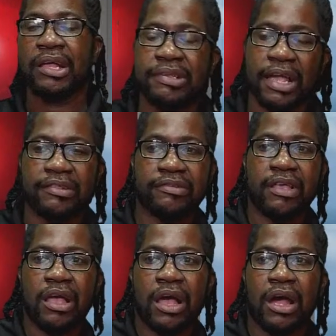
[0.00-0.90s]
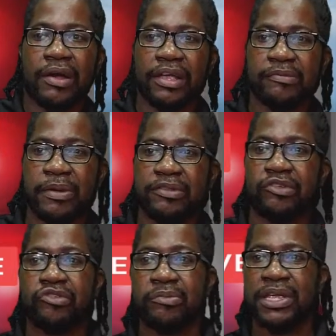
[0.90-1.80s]
Tides are
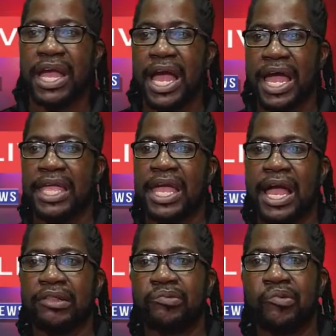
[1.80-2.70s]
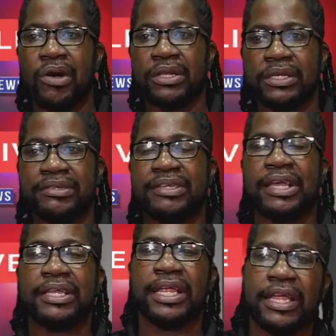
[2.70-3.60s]
expected to be high at
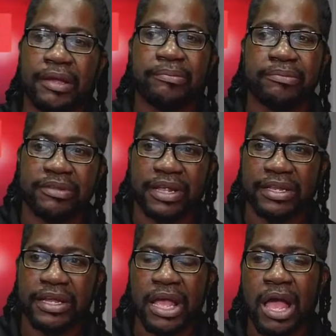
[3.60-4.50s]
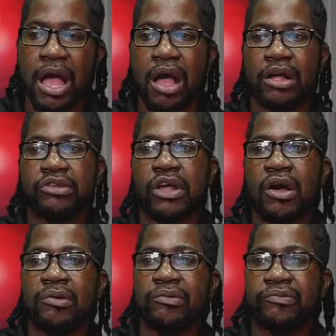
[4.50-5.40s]
1:10 a.m. tonight.
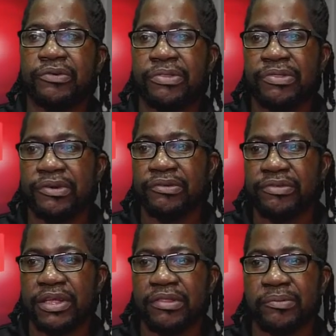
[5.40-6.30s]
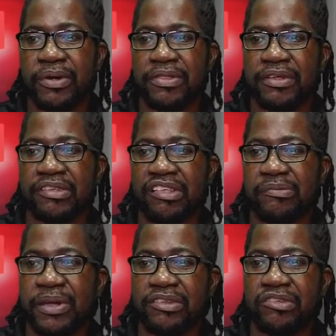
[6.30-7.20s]
Now, for Thursday, the weather is
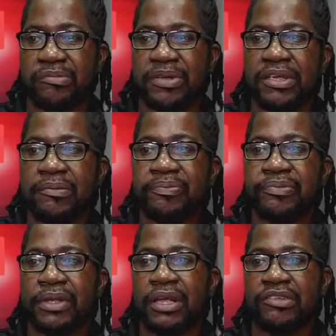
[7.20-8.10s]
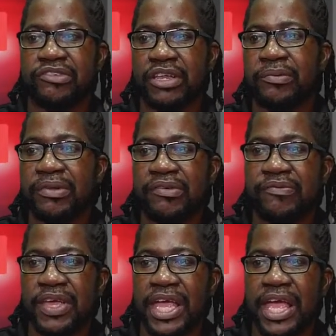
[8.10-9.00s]
expected to be generally
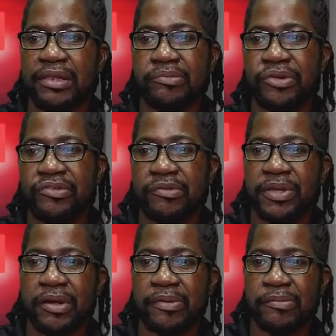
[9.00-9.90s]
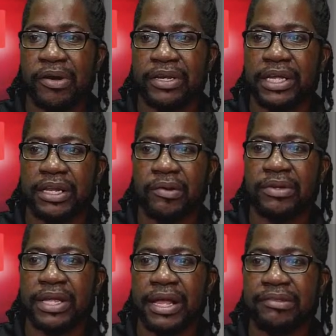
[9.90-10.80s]
fair and breezy, becoming partly
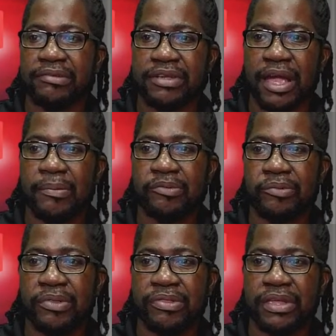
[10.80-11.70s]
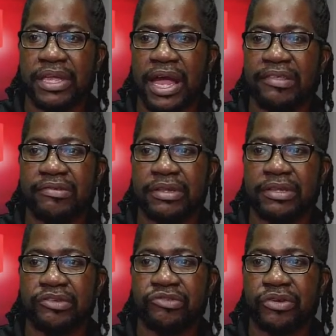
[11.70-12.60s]
cloudy at times with the
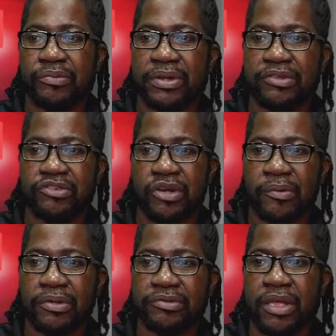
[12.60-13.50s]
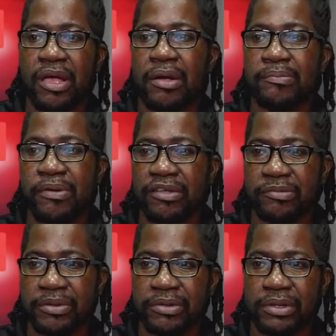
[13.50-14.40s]
isolated trade wind showers
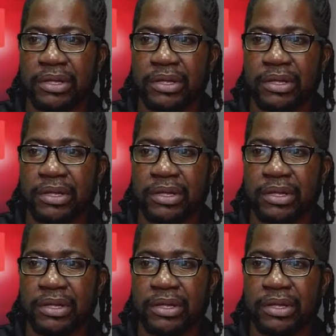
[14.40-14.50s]
possible.